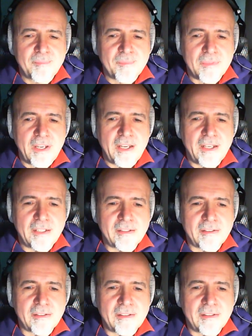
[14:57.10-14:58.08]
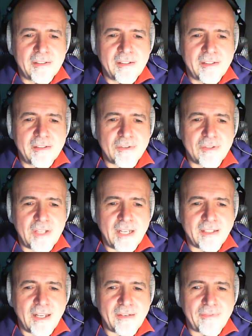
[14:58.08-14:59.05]
and so
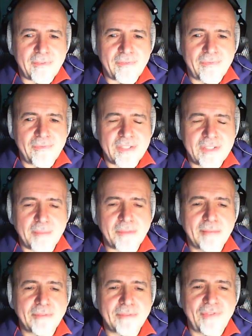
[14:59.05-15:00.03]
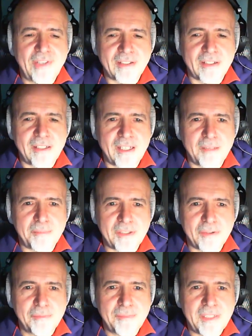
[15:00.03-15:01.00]
that sometimes feels a little bit to me,